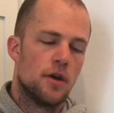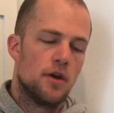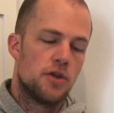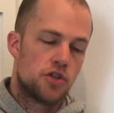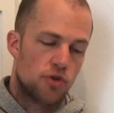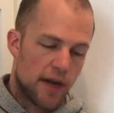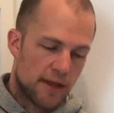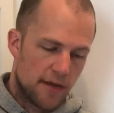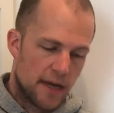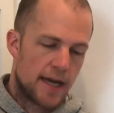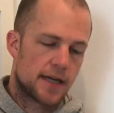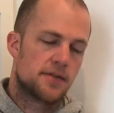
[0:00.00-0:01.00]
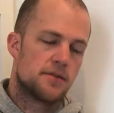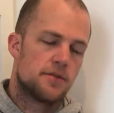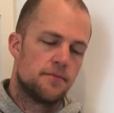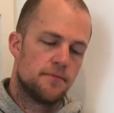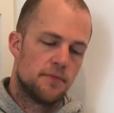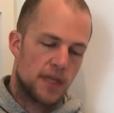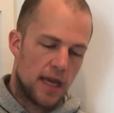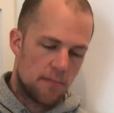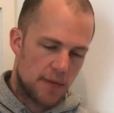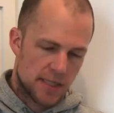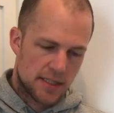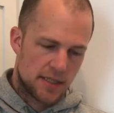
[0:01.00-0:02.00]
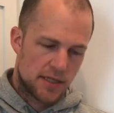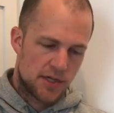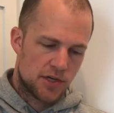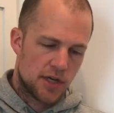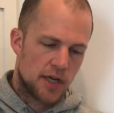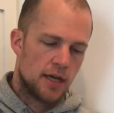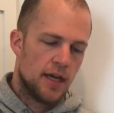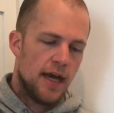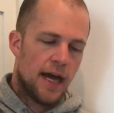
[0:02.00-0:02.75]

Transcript: strength next, game-based conditioning,